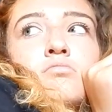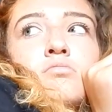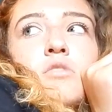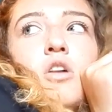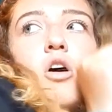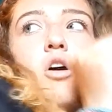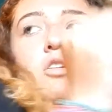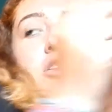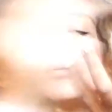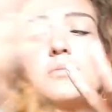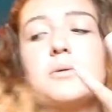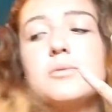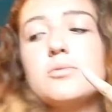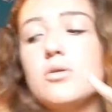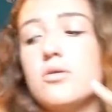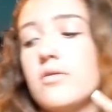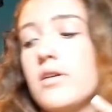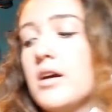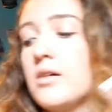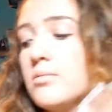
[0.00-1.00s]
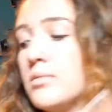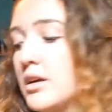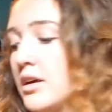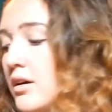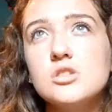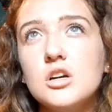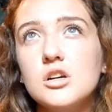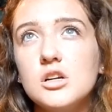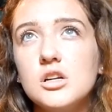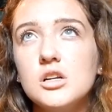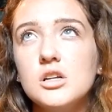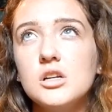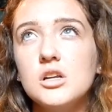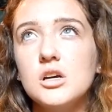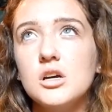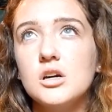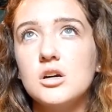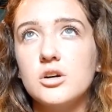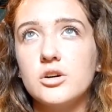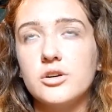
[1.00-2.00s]
all these people were around me.
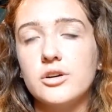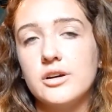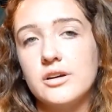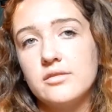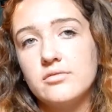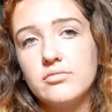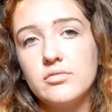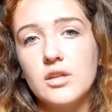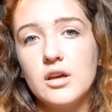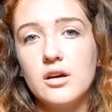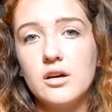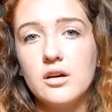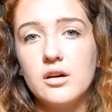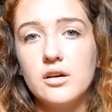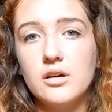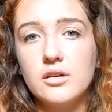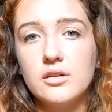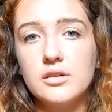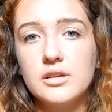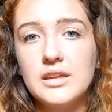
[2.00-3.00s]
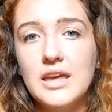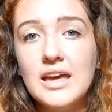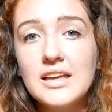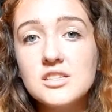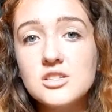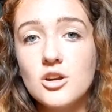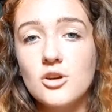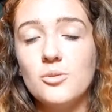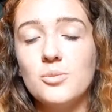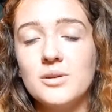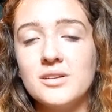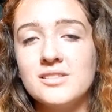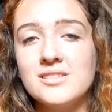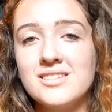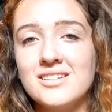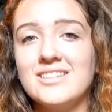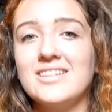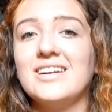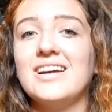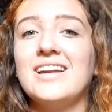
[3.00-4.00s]
The gates opened,
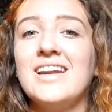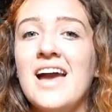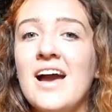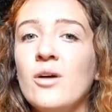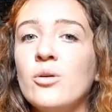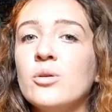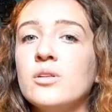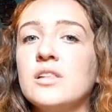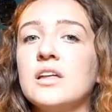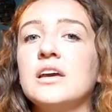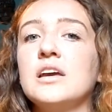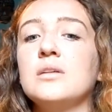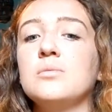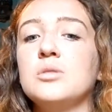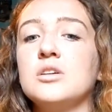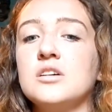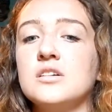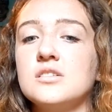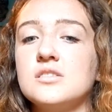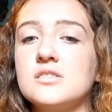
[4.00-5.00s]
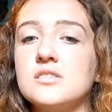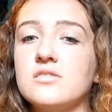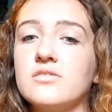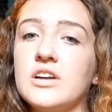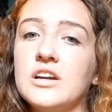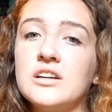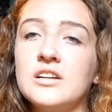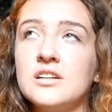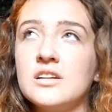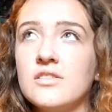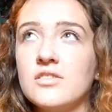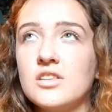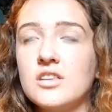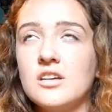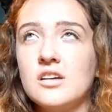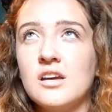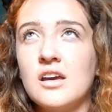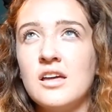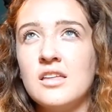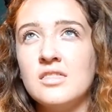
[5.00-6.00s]
an hour late because of the rain and
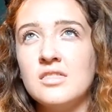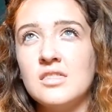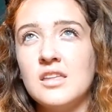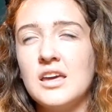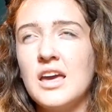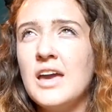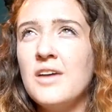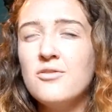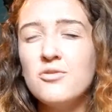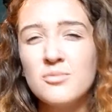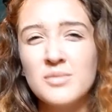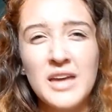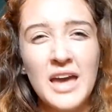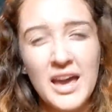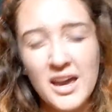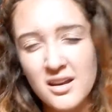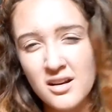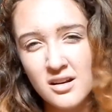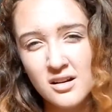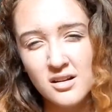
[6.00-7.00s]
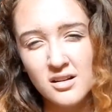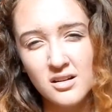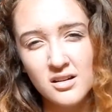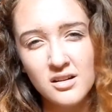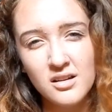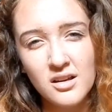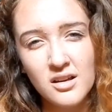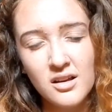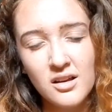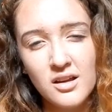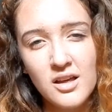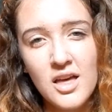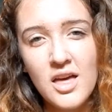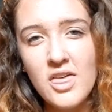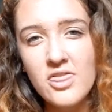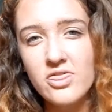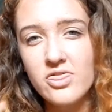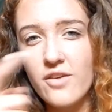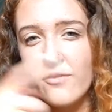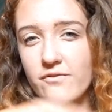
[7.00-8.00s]
everything, and they came from Canada.
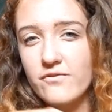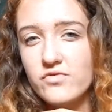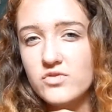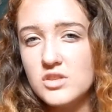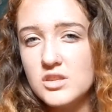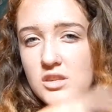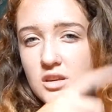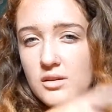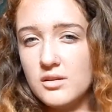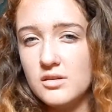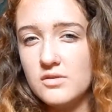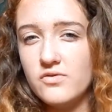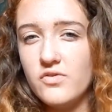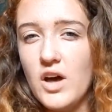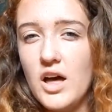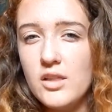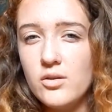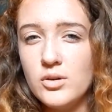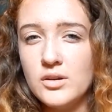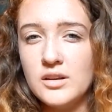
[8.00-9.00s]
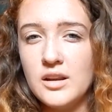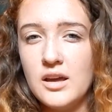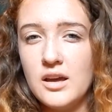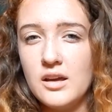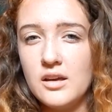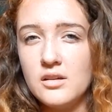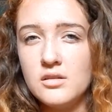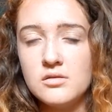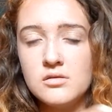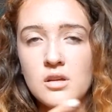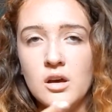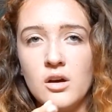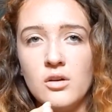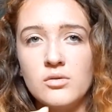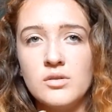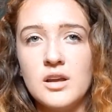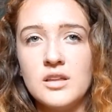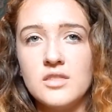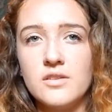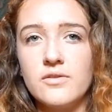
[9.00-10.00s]
The following day, no,
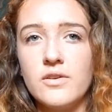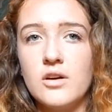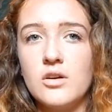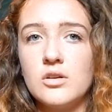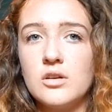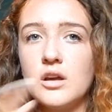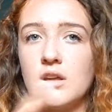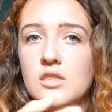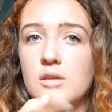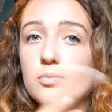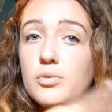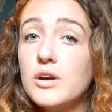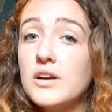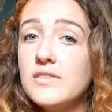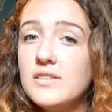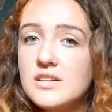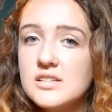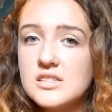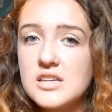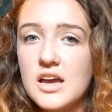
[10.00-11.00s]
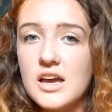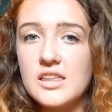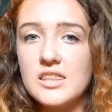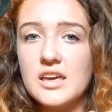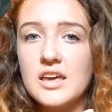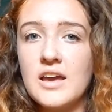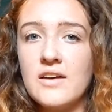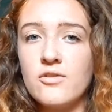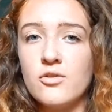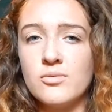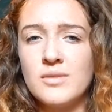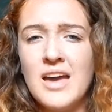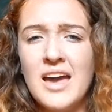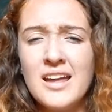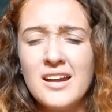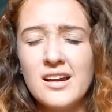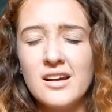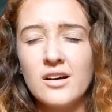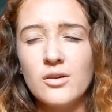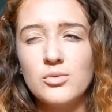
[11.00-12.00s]
not the following day, the previous day, they came from
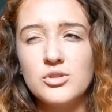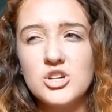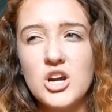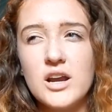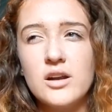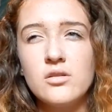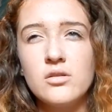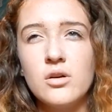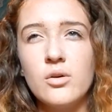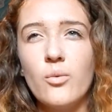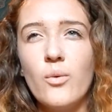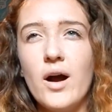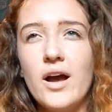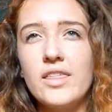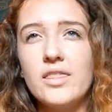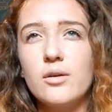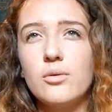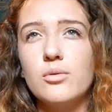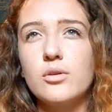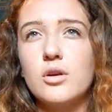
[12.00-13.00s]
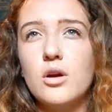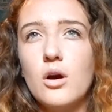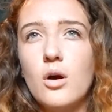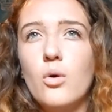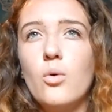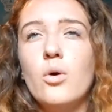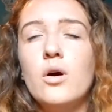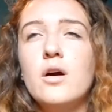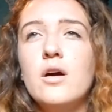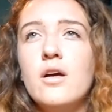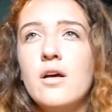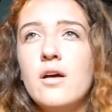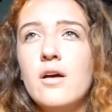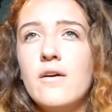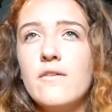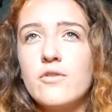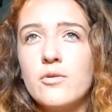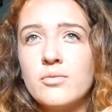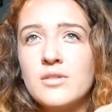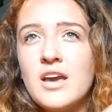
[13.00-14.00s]
Canada, which I don't know why they would go
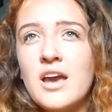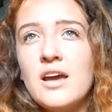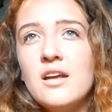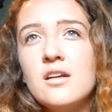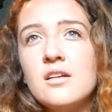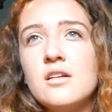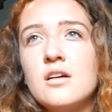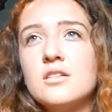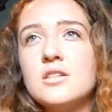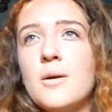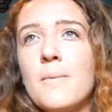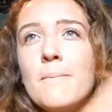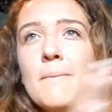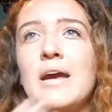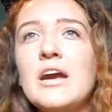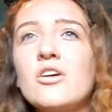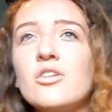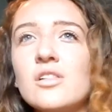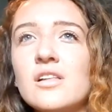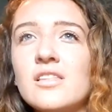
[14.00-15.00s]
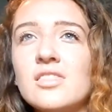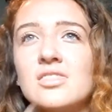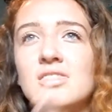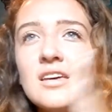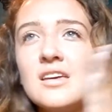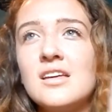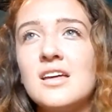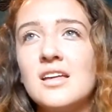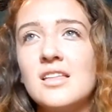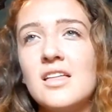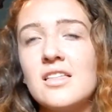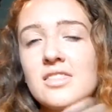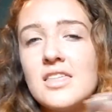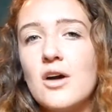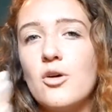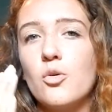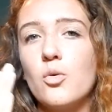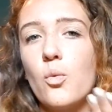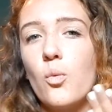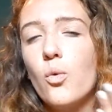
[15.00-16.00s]
from Canada to Maryland thinking that
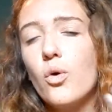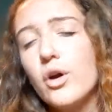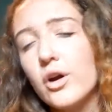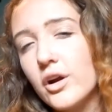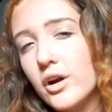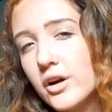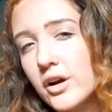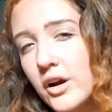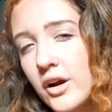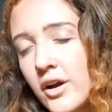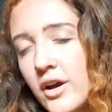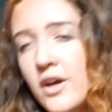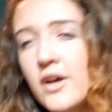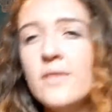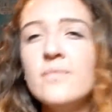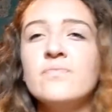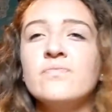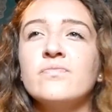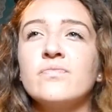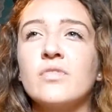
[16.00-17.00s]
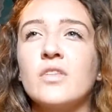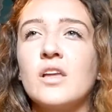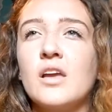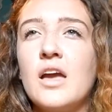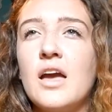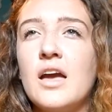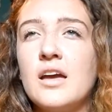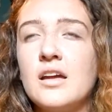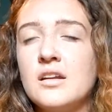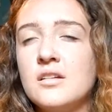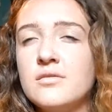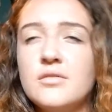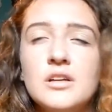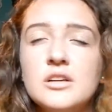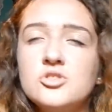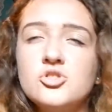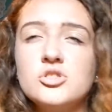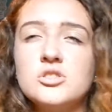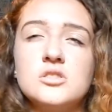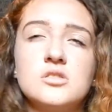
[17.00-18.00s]
would work, and it
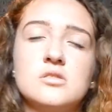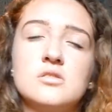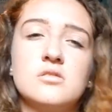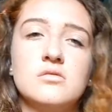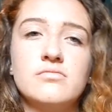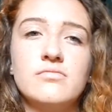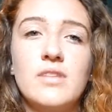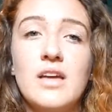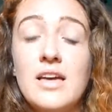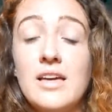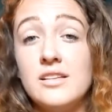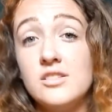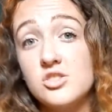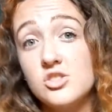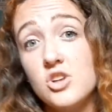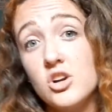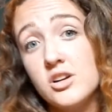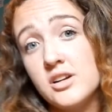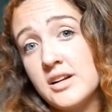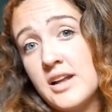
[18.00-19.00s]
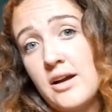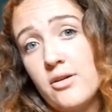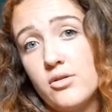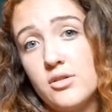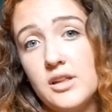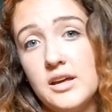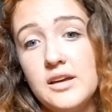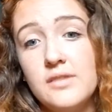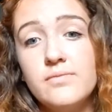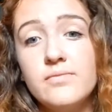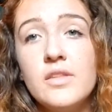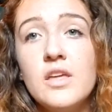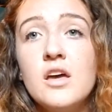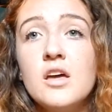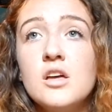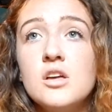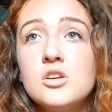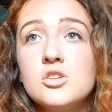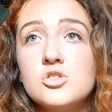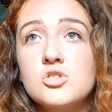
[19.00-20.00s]
started an hour late.
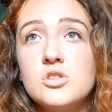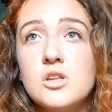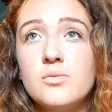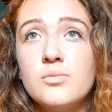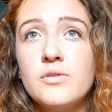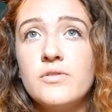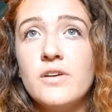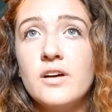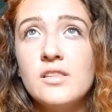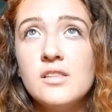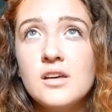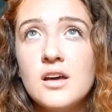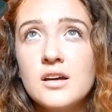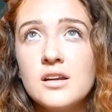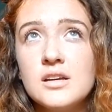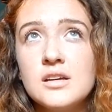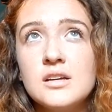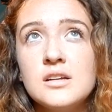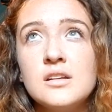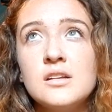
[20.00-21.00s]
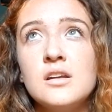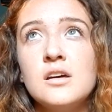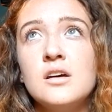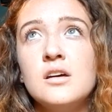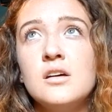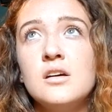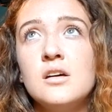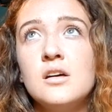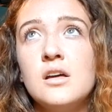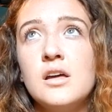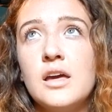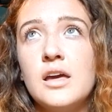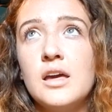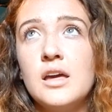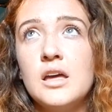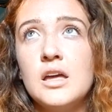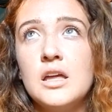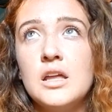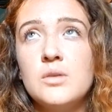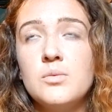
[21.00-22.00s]
So then we finally got in,
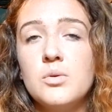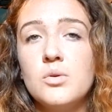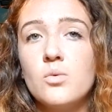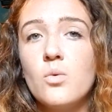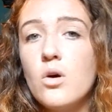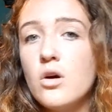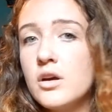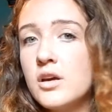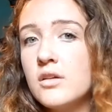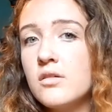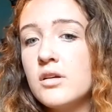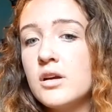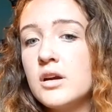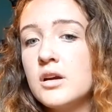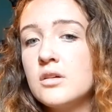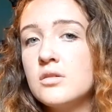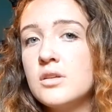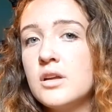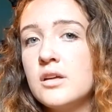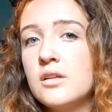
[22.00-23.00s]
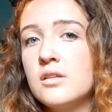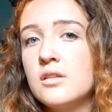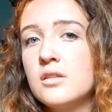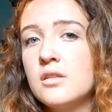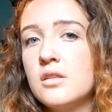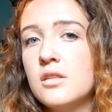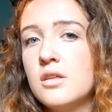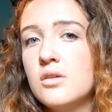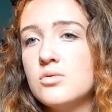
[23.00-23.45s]
and we were walking around, and there